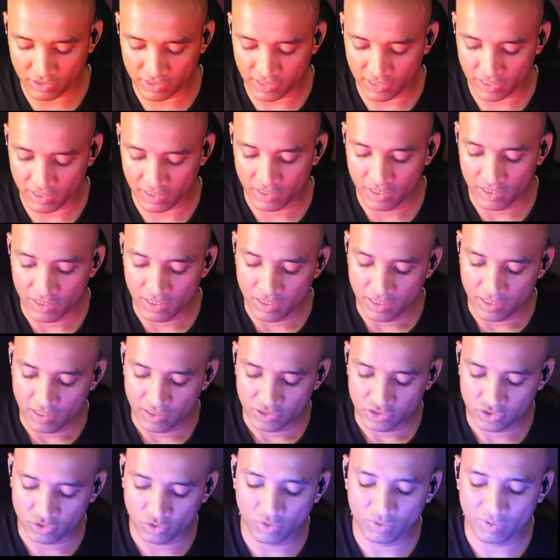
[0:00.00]
there.
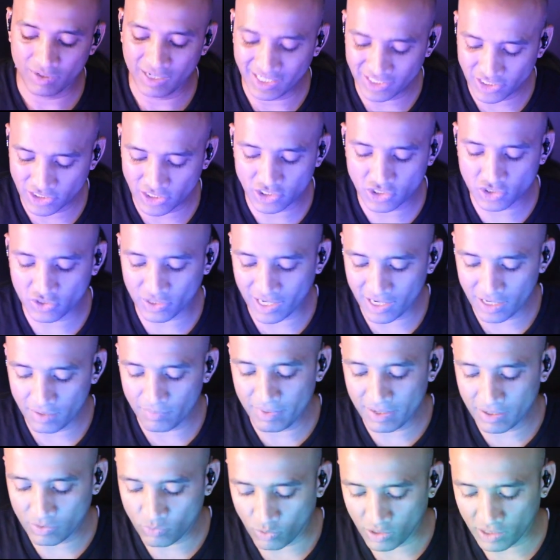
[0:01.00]
So let's just try and
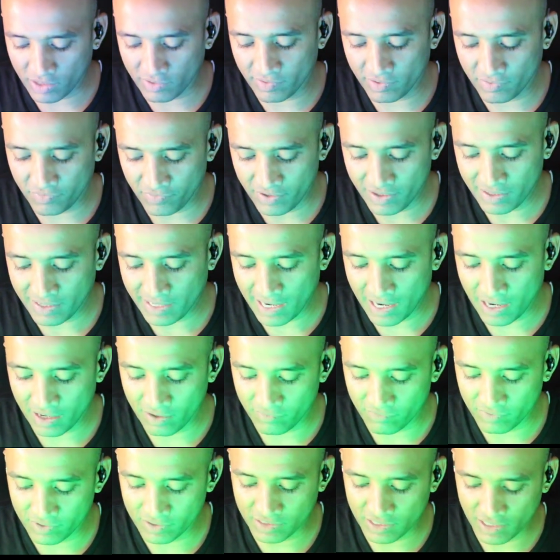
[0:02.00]
make whatever we
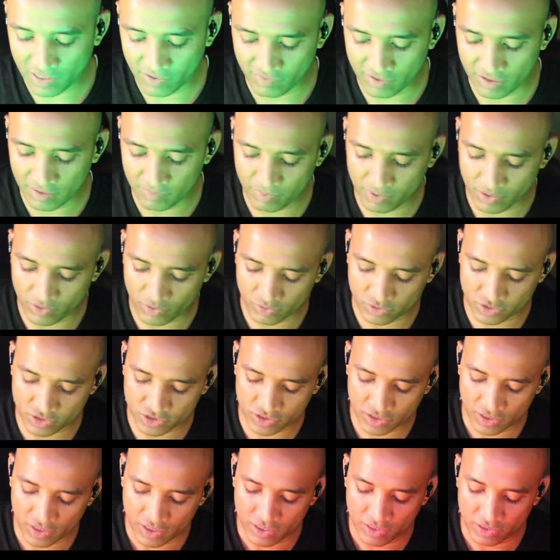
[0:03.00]
can with the available
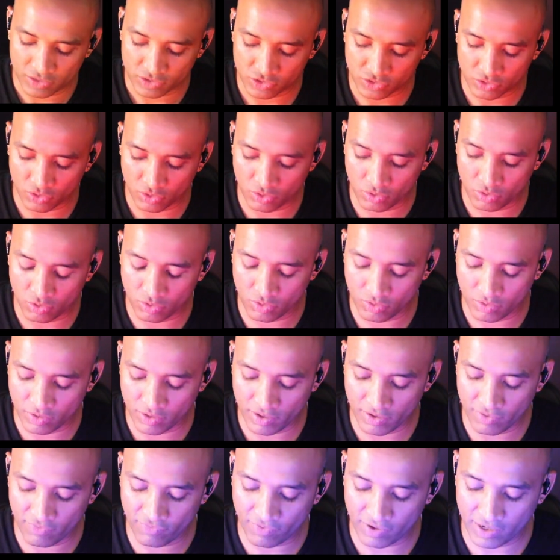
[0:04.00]
notes. So
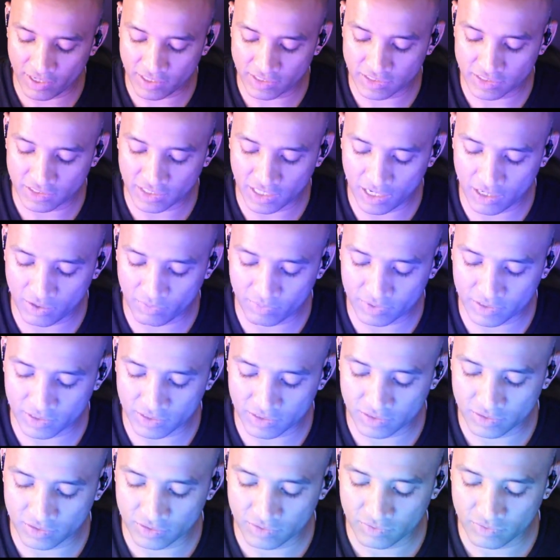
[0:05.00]
if I start with a,